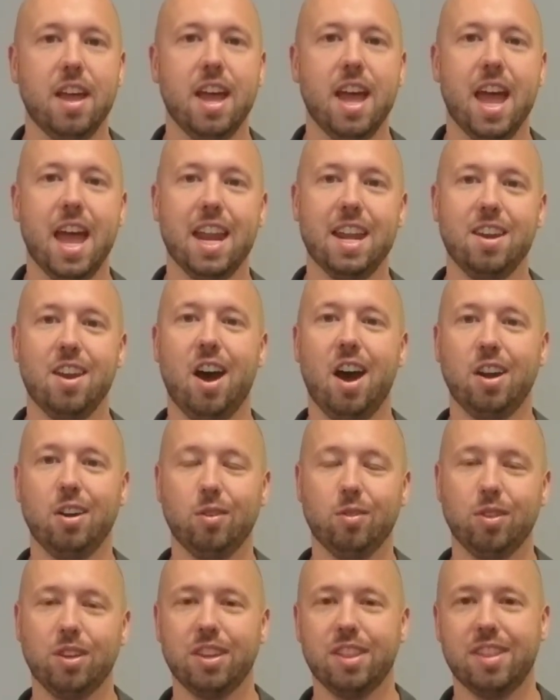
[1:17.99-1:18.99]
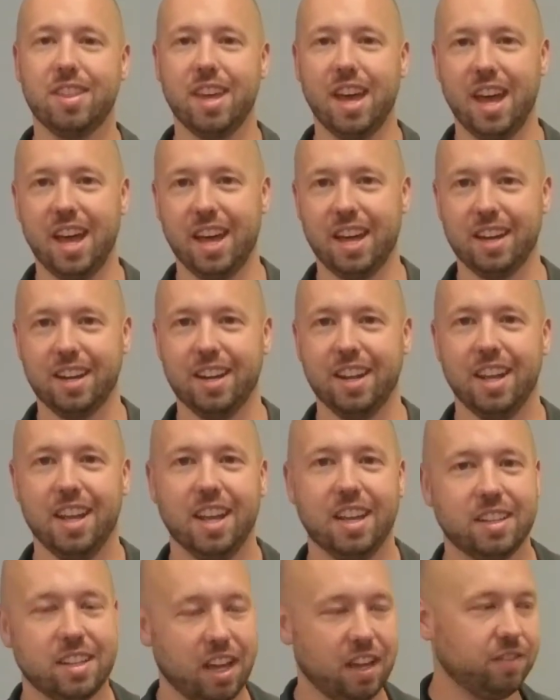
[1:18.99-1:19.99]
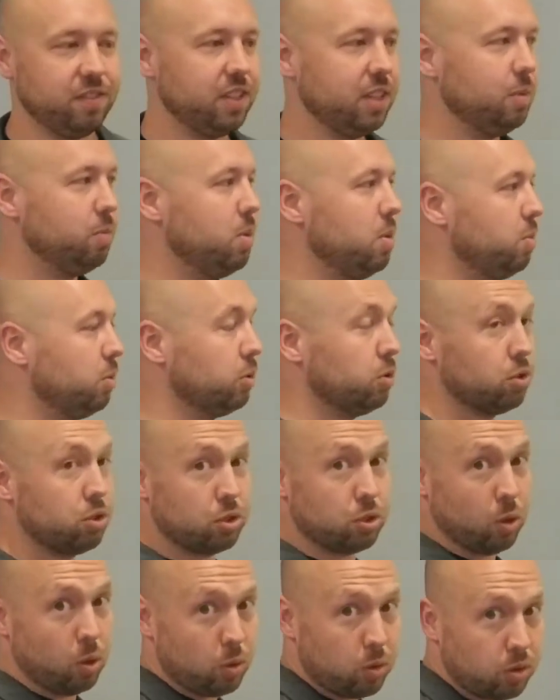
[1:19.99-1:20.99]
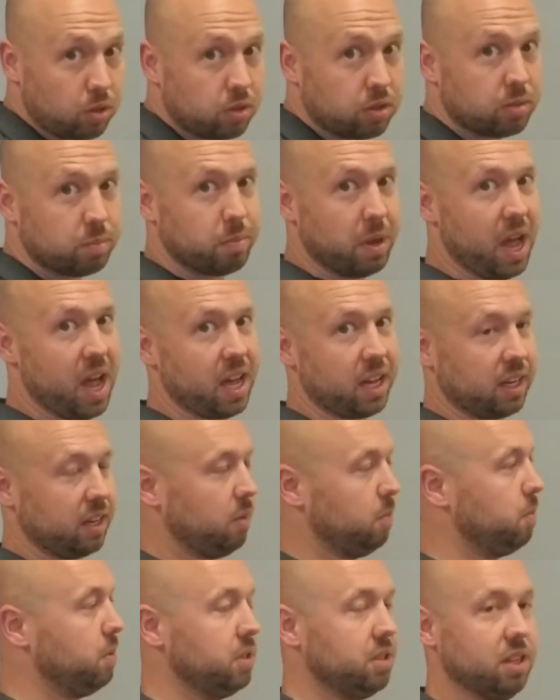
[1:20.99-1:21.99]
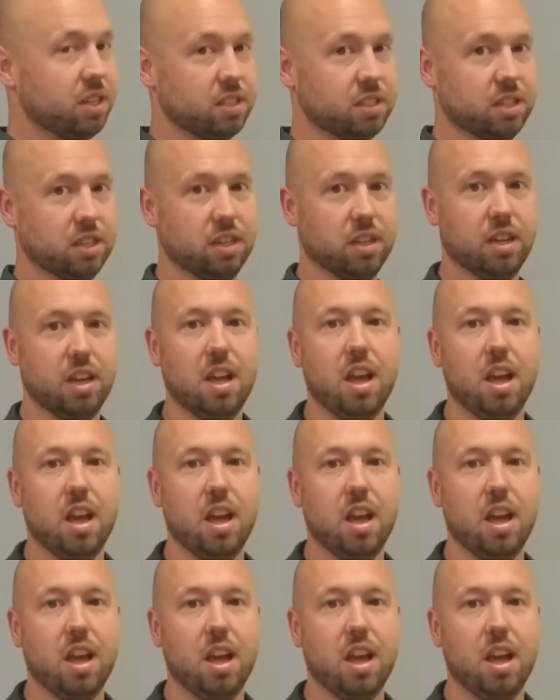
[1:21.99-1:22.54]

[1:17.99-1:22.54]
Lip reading: And not only that, is I've seen people's shoulders back position